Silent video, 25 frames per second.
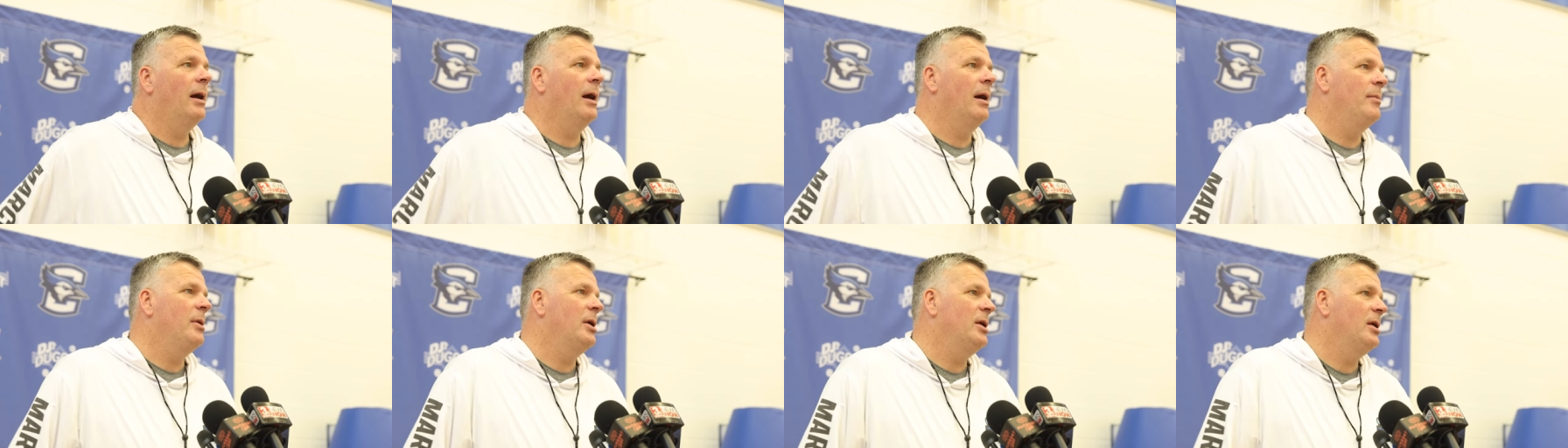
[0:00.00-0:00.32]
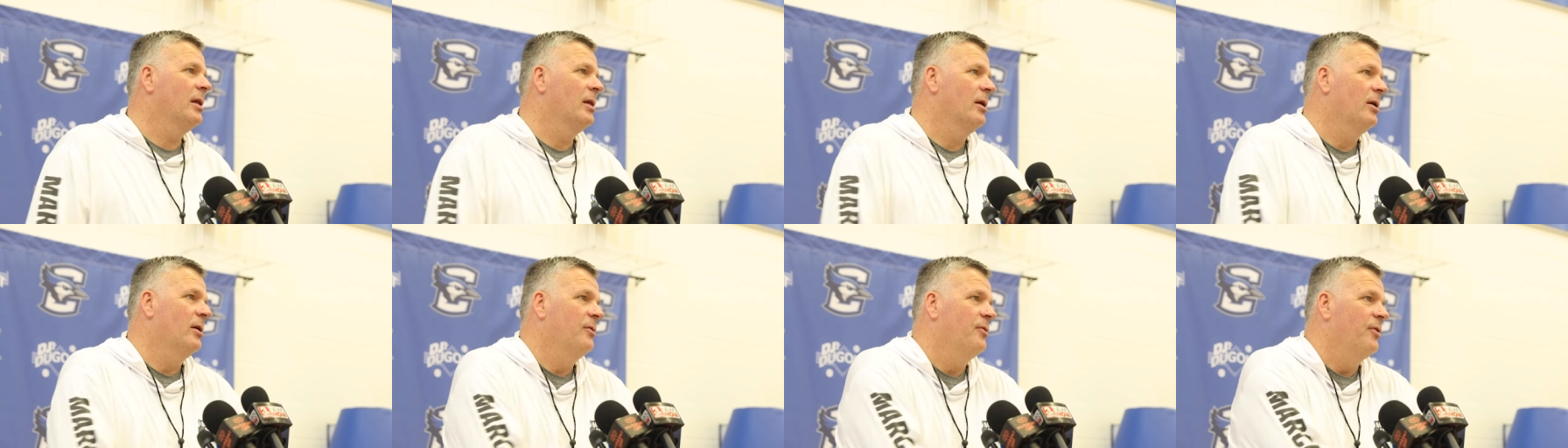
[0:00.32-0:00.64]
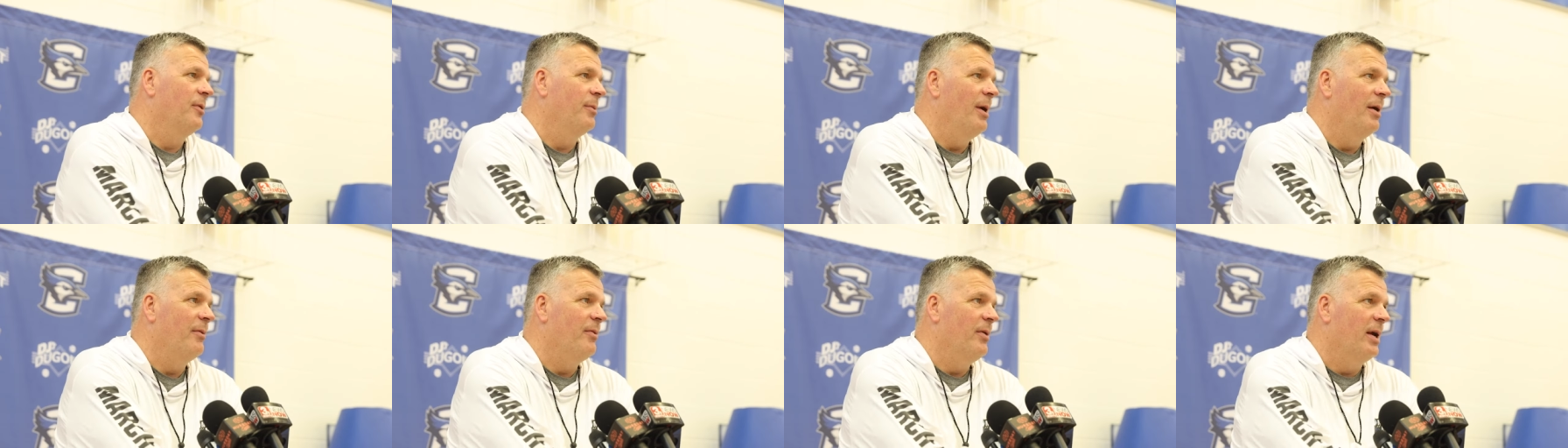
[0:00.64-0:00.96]
You learn
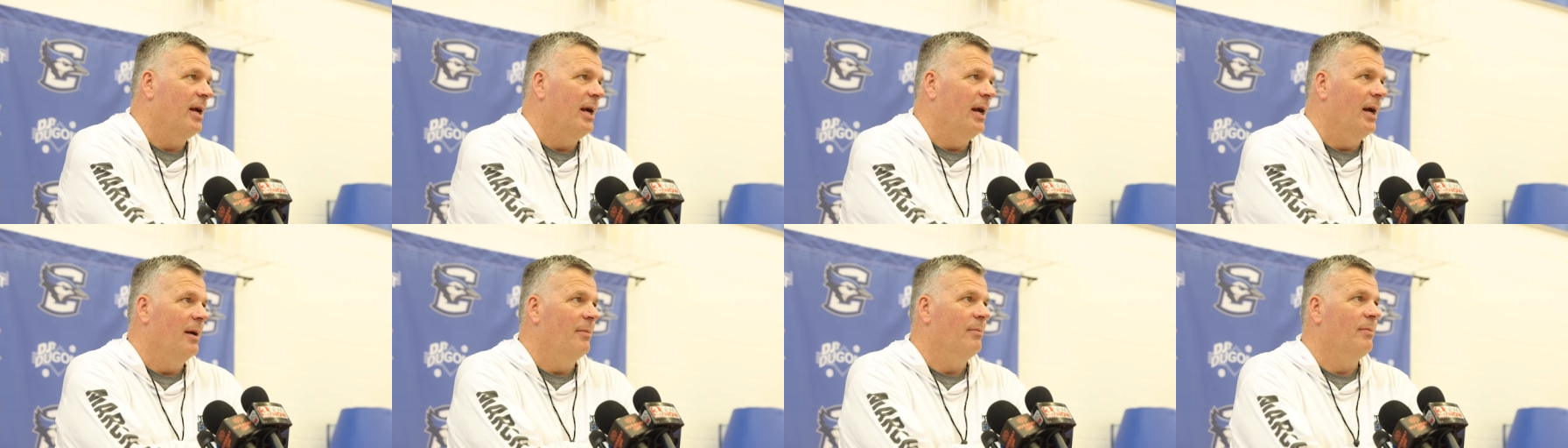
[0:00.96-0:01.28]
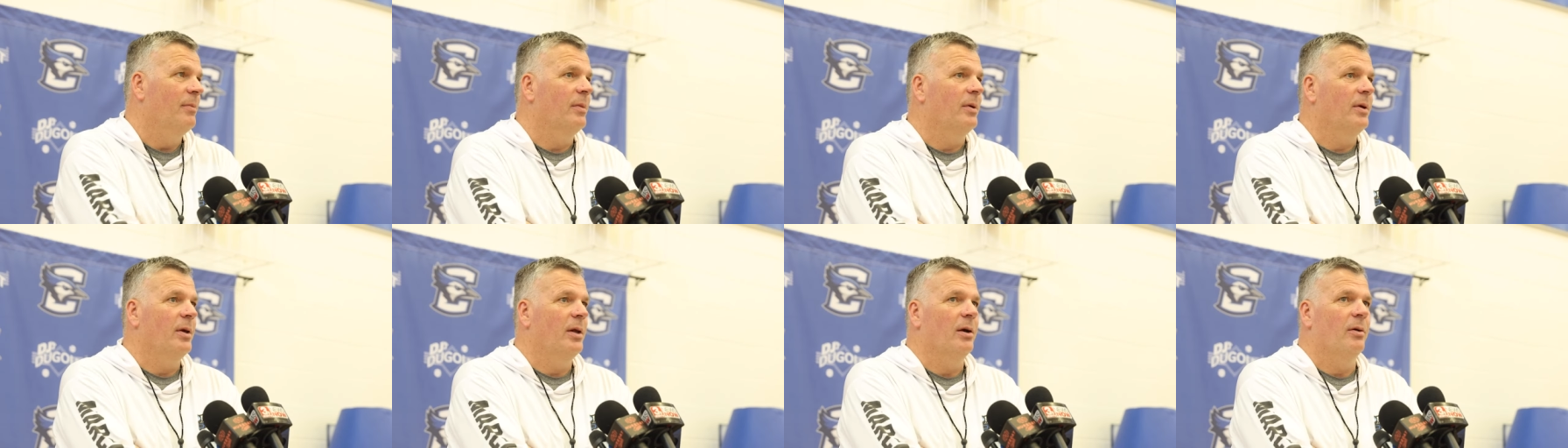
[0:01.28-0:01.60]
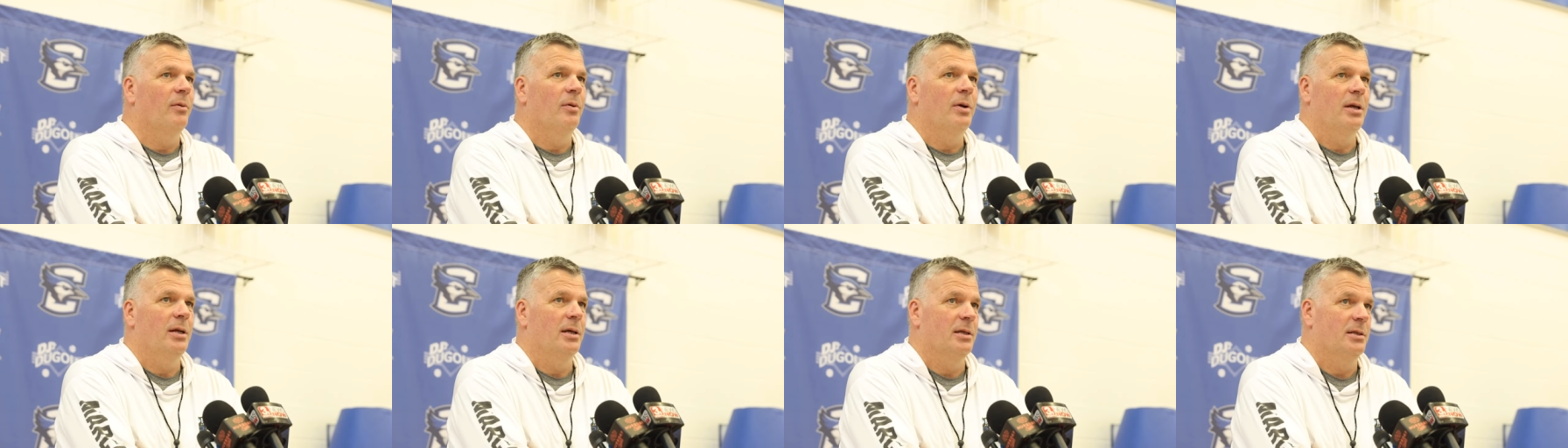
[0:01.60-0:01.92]
from every game.
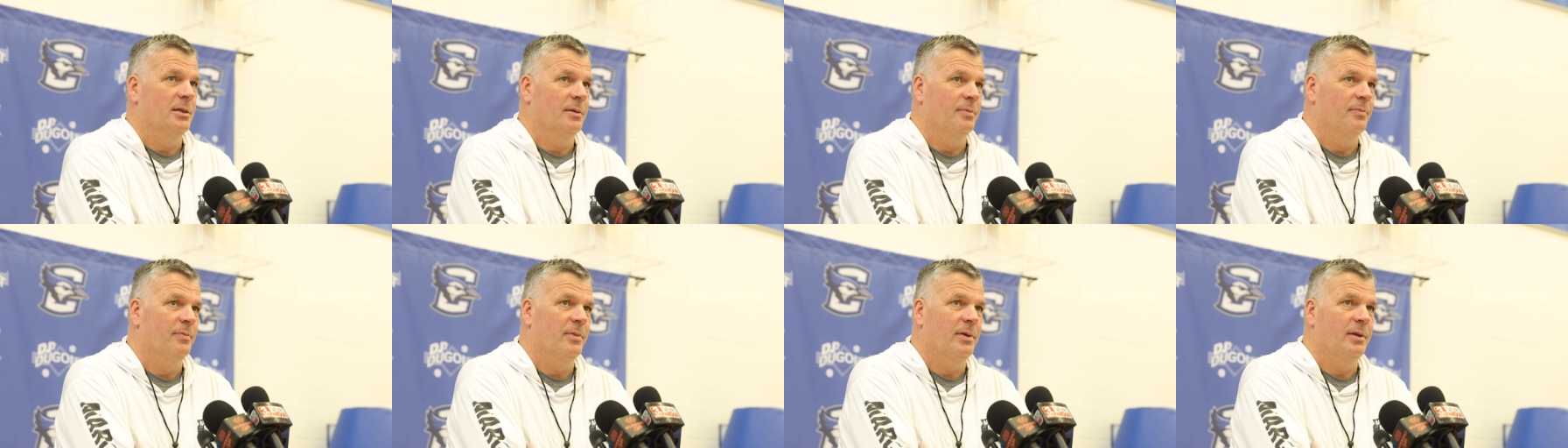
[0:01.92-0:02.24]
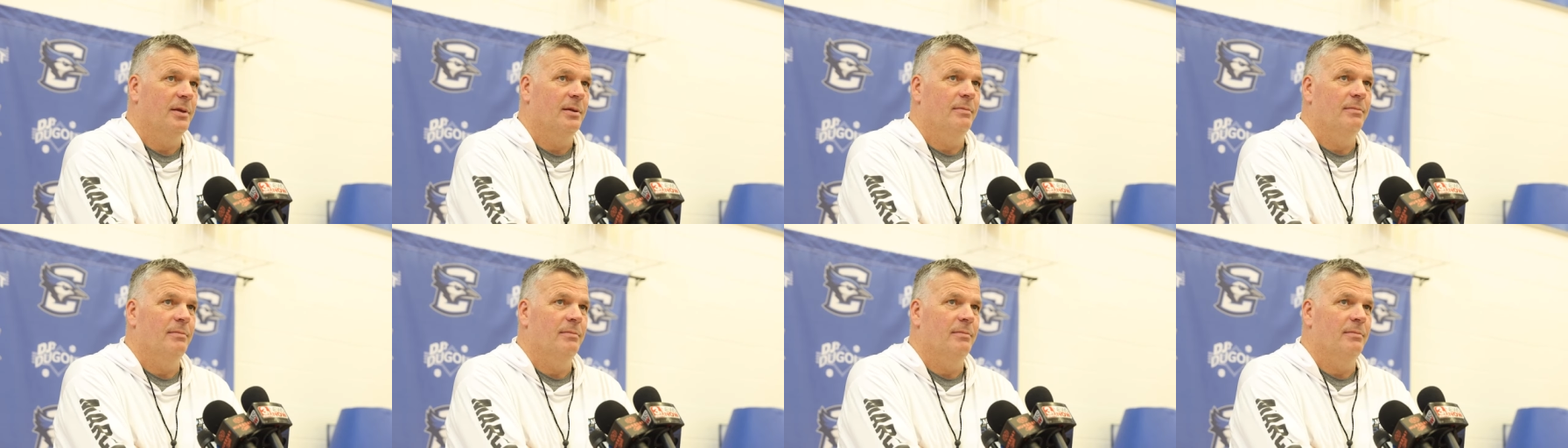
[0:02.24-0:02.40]
We did some